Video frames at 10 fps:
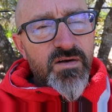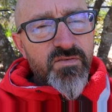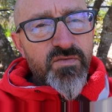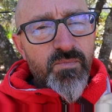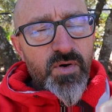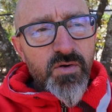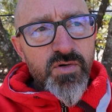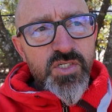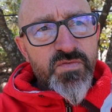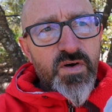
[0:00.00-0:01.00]
of
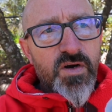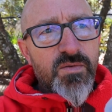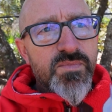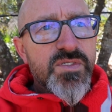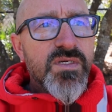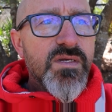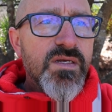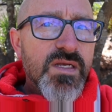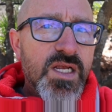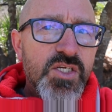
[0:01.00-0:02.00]
brokerage firms
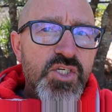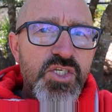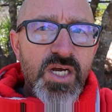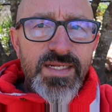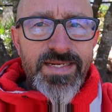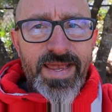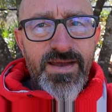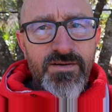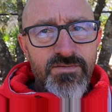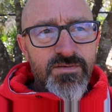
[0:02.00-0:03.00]
shut
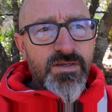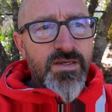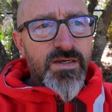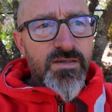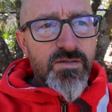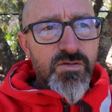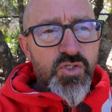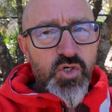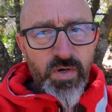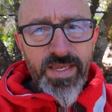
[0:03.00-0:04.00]
down
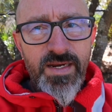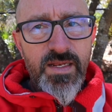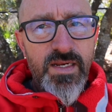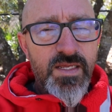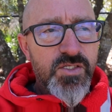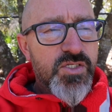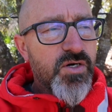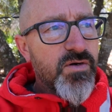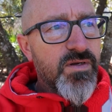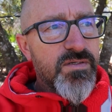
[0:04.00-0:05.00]
trading in
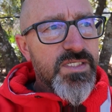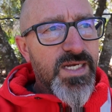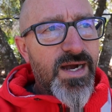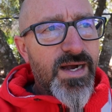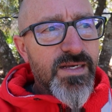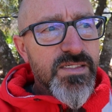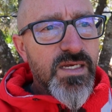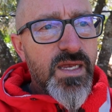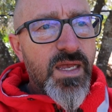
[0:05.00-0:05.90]
certain stocks,